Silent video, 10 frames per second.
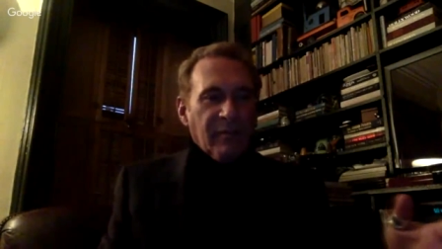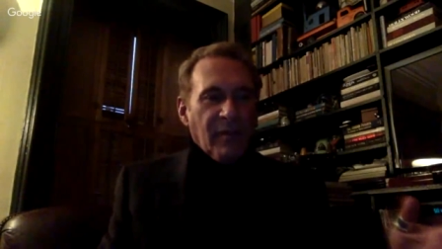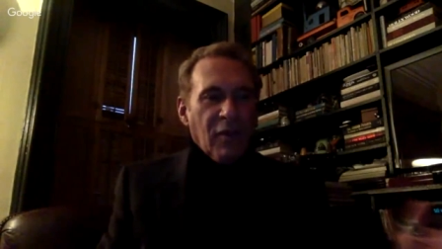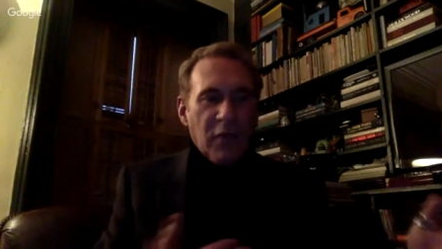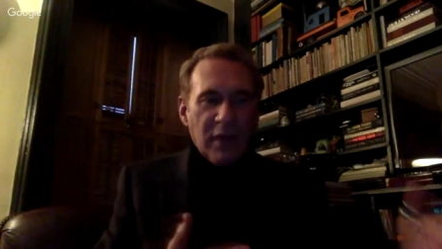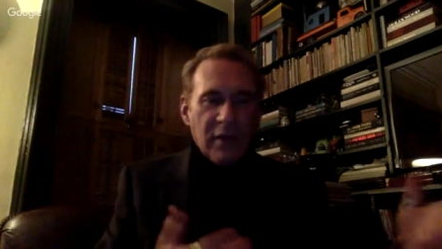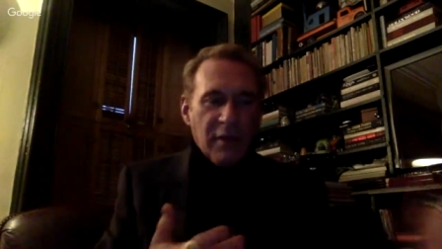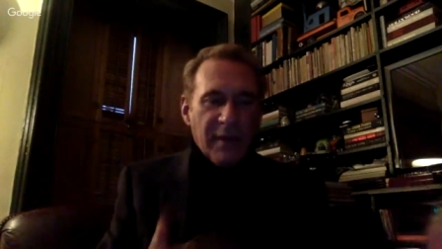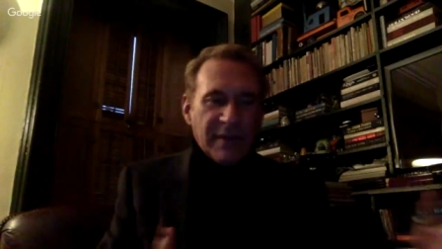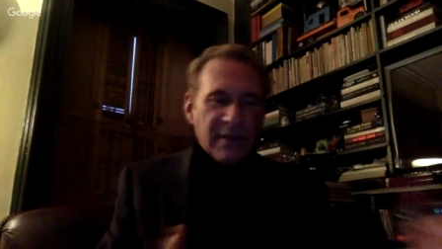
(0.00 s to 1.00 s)
who went, you know,
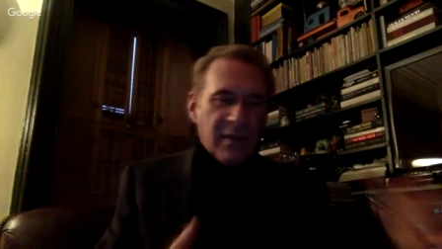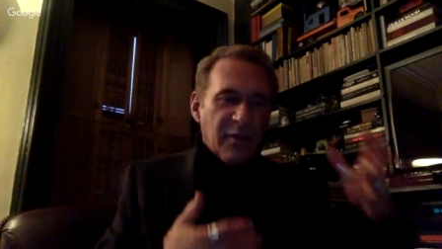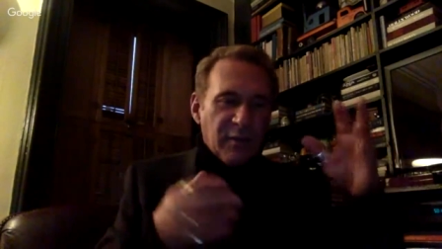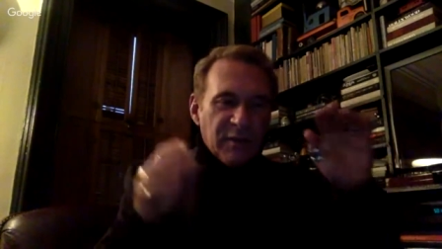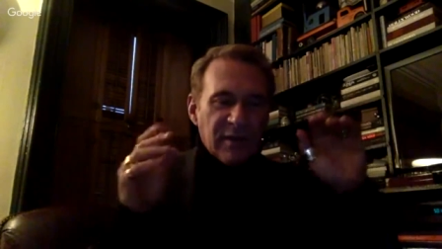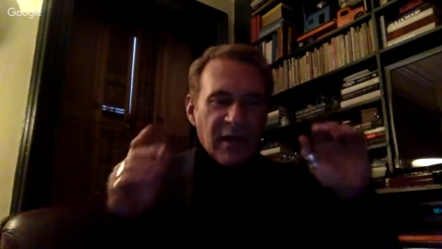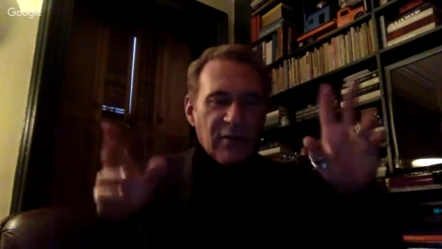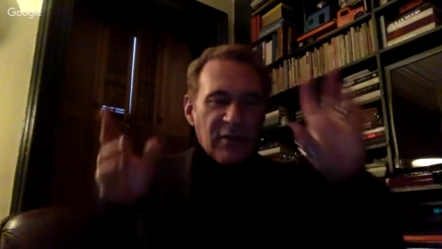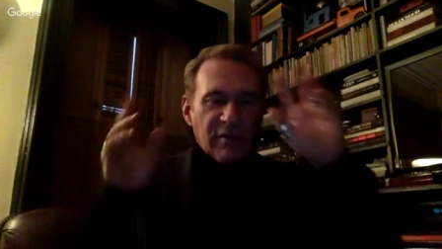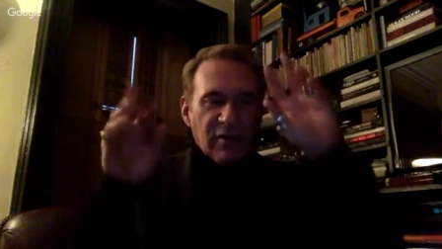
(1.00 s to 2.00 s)
basically with they
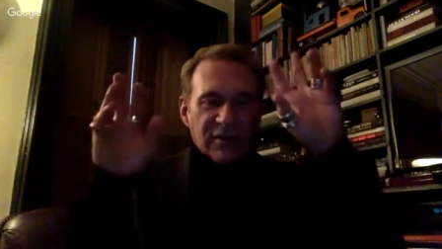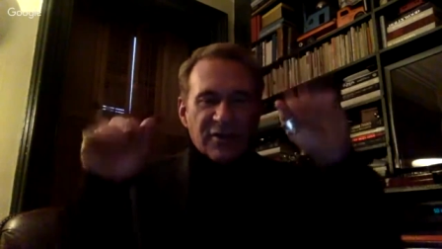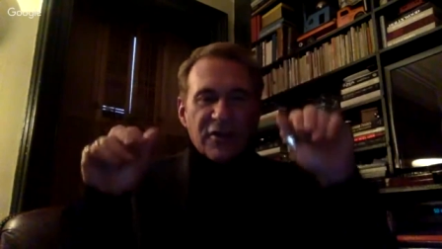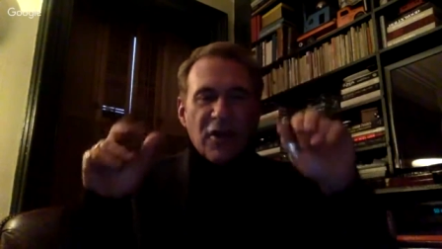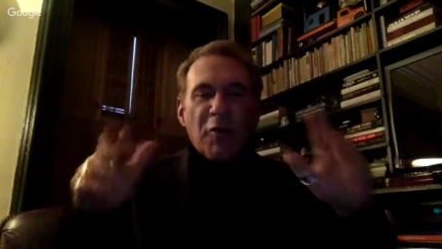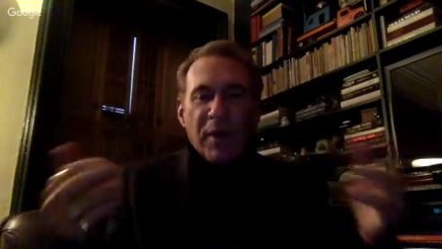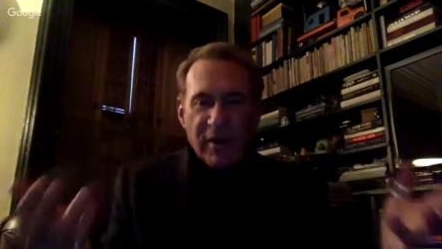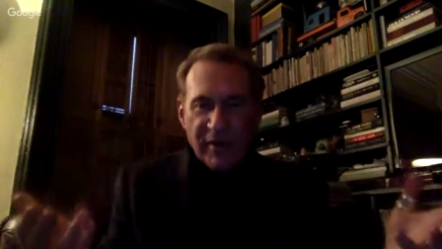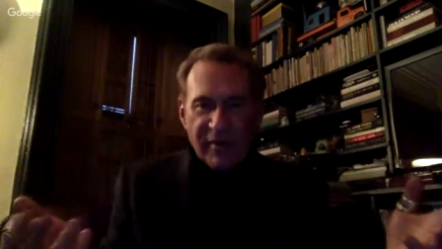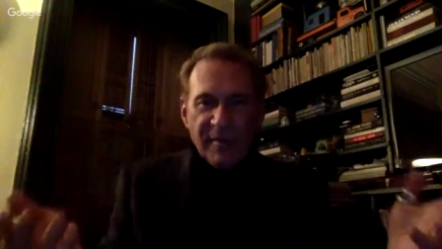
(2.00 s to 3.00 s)
used to call
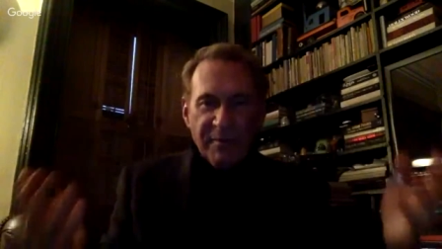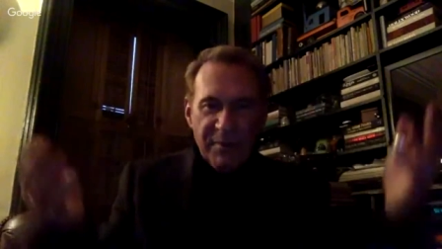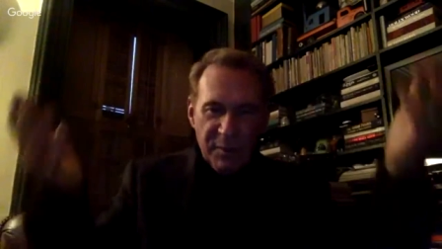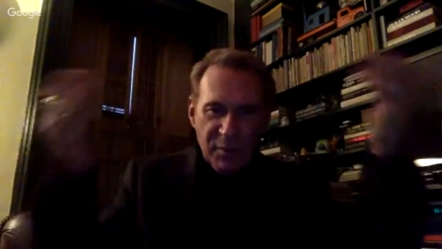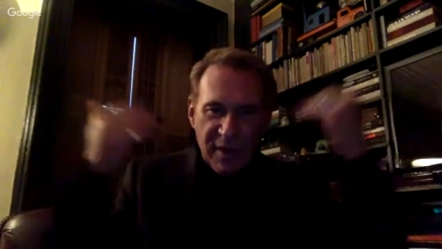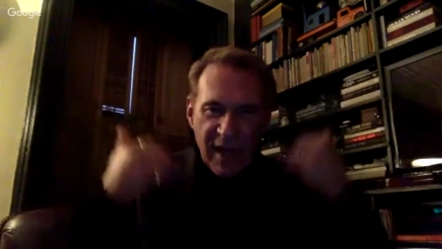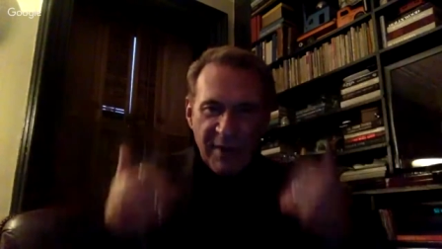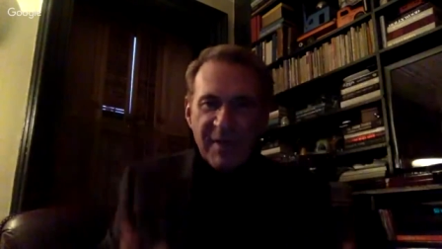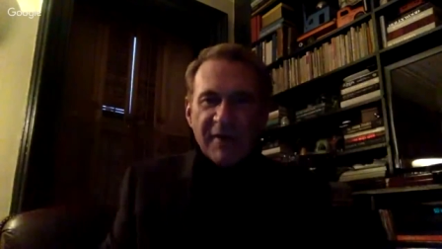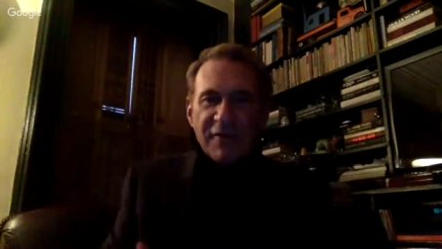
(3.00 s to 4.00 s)
snowbirds, people who came
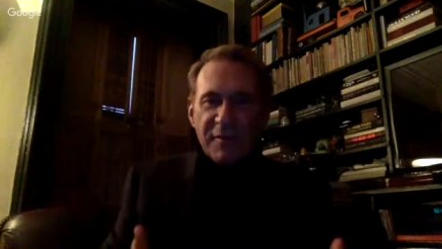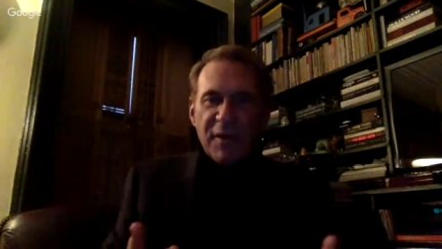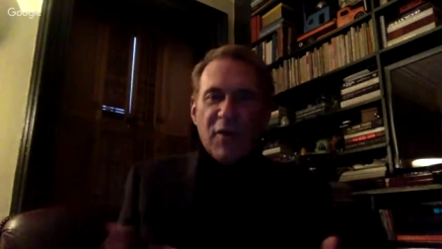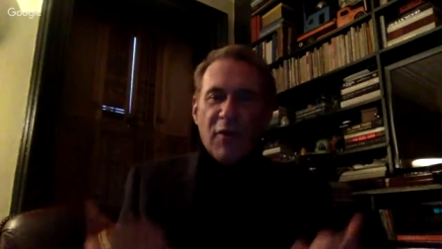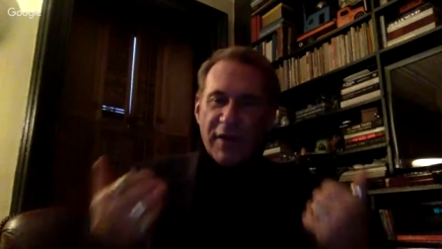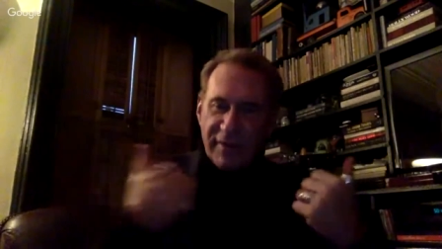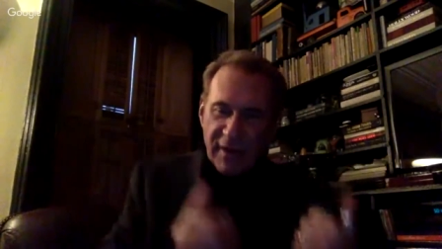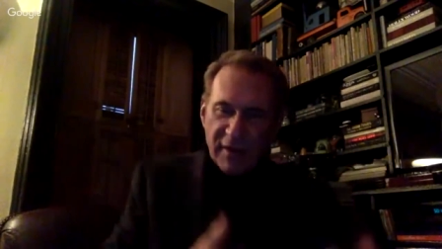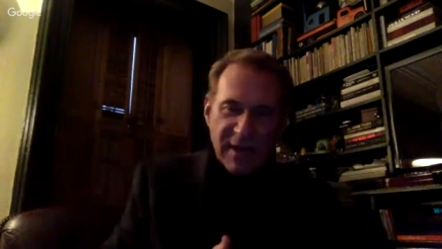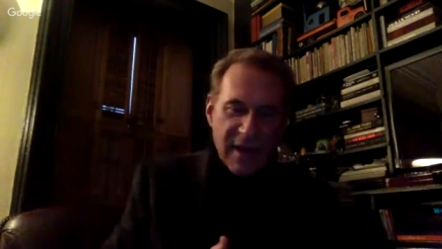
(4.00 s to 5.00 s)
mm. down from the north to
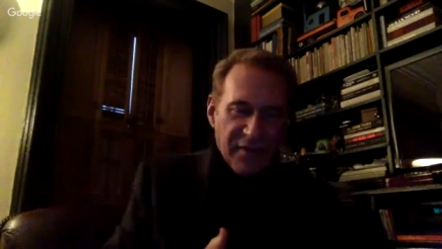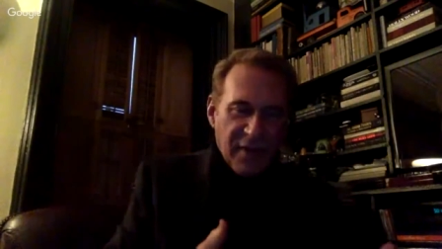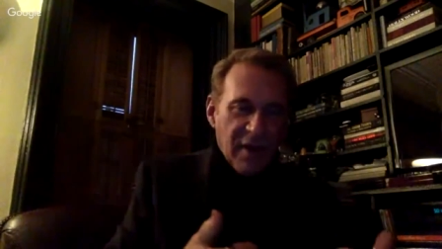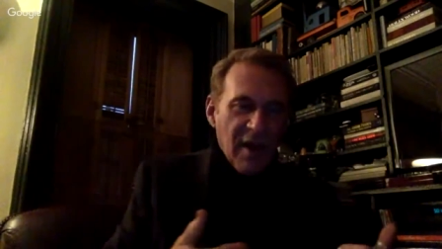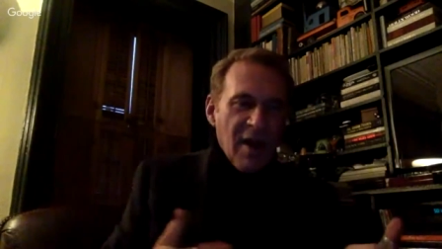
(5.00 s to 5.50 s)
go down there.